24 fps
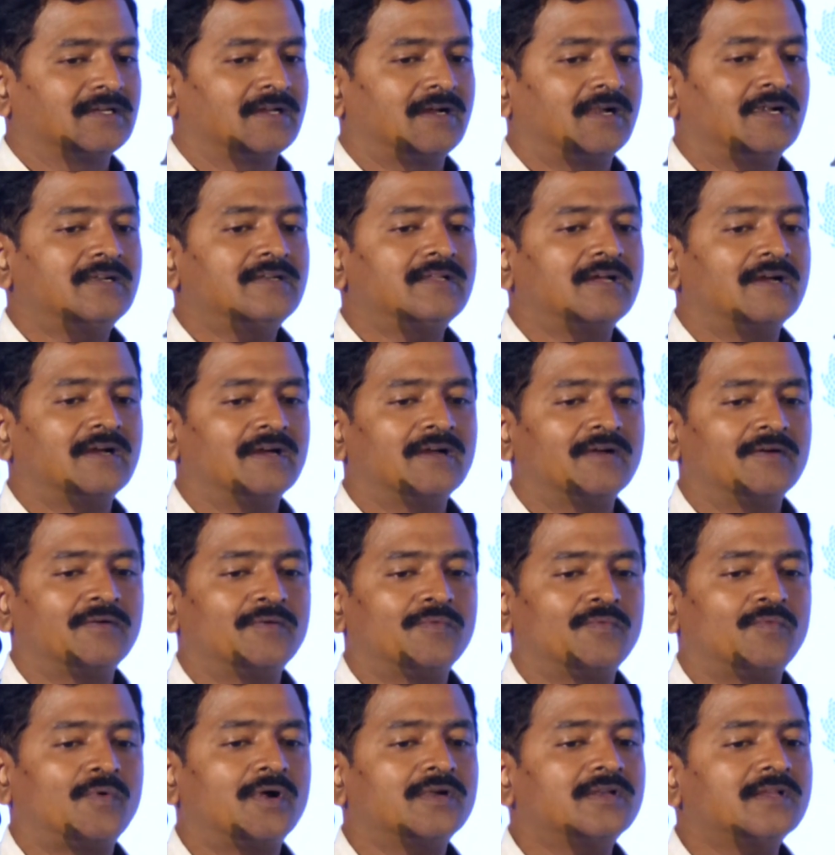and
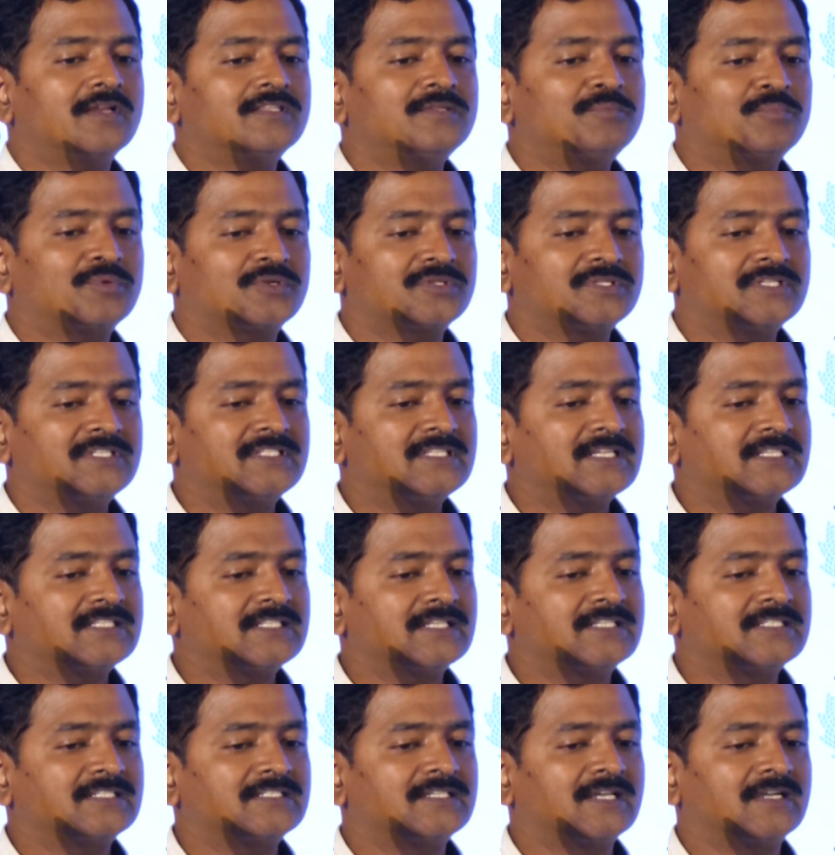what are the procedures
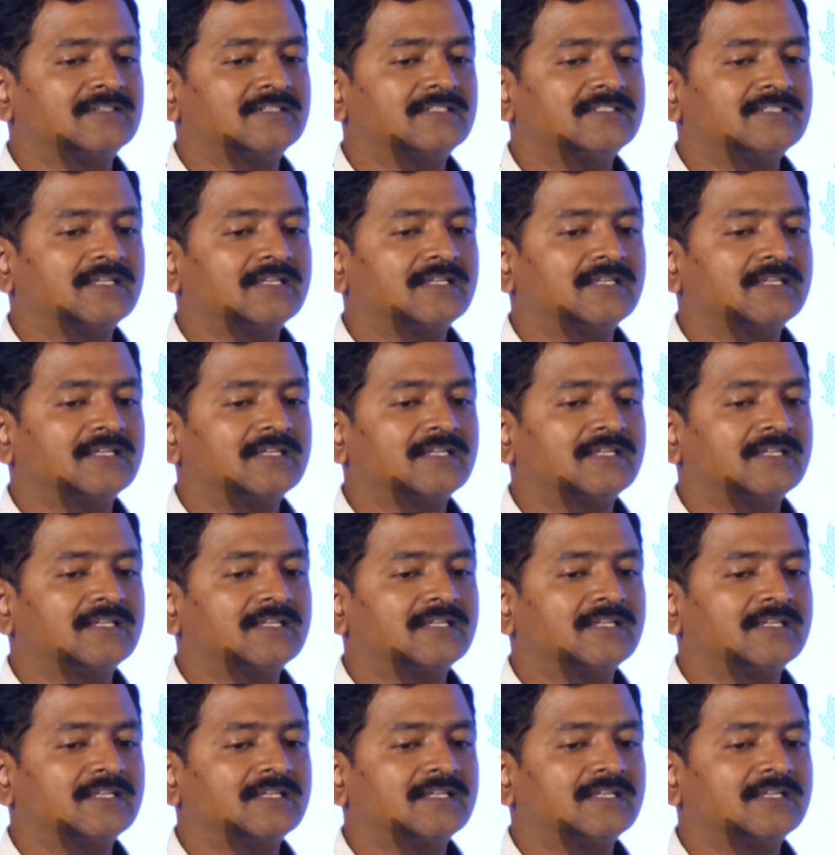and standards